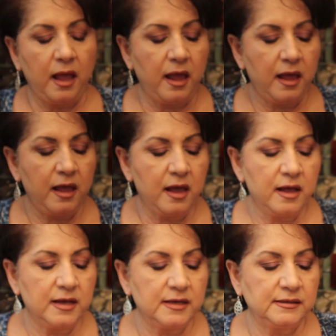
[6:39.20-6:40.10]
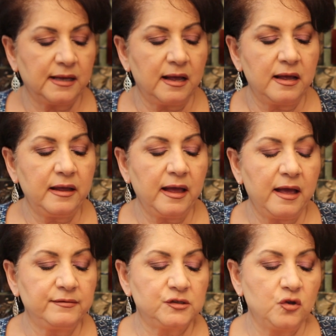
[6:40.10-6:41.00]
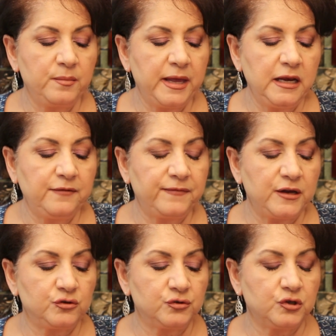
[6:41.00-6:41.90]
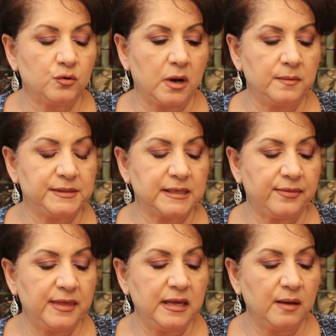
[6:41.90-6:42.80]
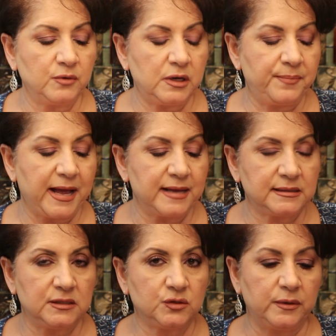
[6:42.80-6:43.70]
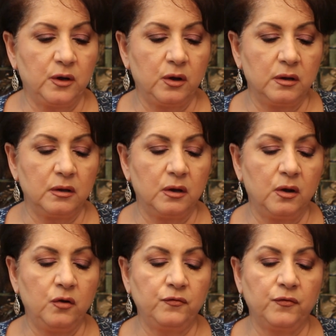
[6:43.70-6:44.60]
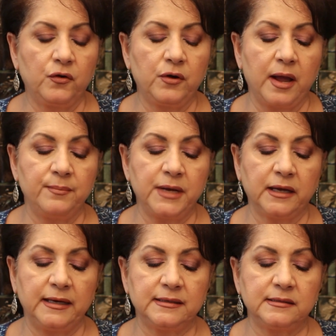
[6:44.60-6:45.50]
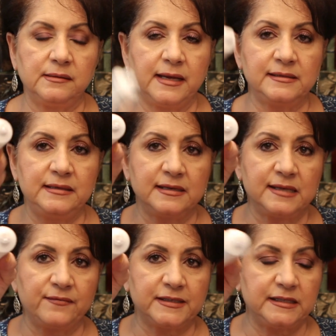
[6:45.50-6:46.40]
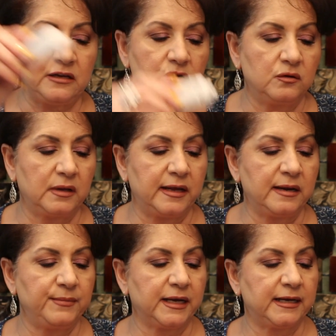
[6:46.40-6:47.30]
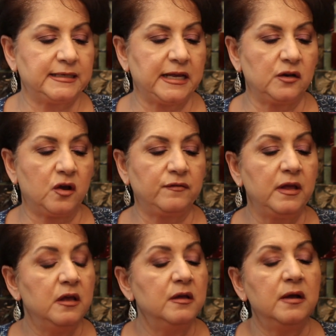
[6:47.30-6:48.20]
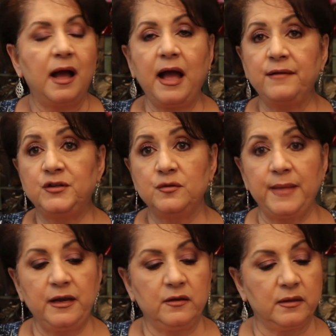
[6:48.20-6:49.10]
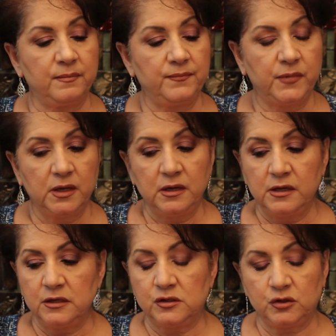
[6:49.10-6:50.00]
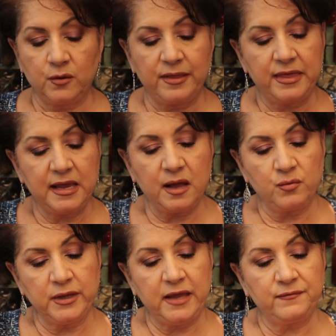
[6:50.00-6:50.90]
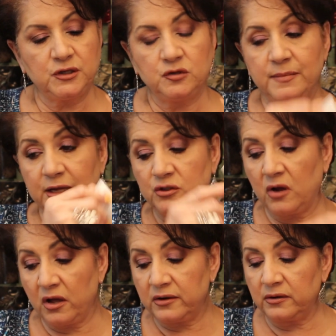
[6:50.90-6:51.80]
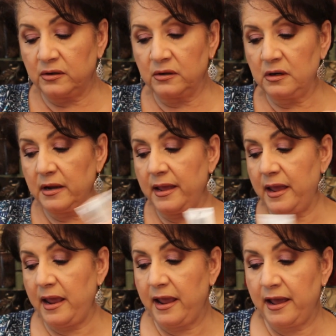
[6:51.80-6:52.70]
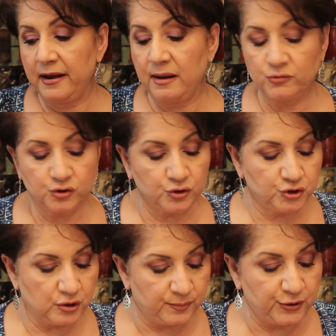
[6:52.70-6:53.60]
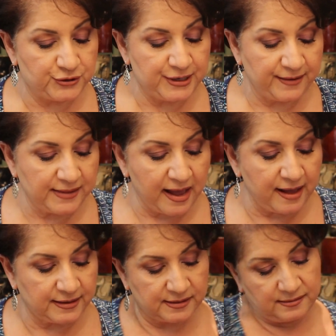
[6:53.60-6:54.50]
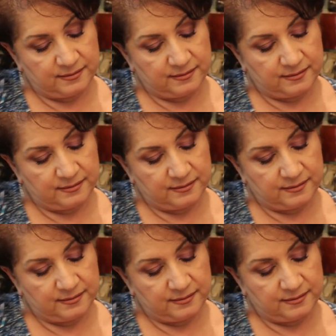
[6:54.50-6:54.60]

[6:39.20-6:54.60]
And I have so many facial scrubs. I think I'm going to pass this one over. I'm not going to, it does have a seal, and I'm not going to take it off. I have too many of them. So I think I will give it to my daughter, and I'm sure she'll appreciate that.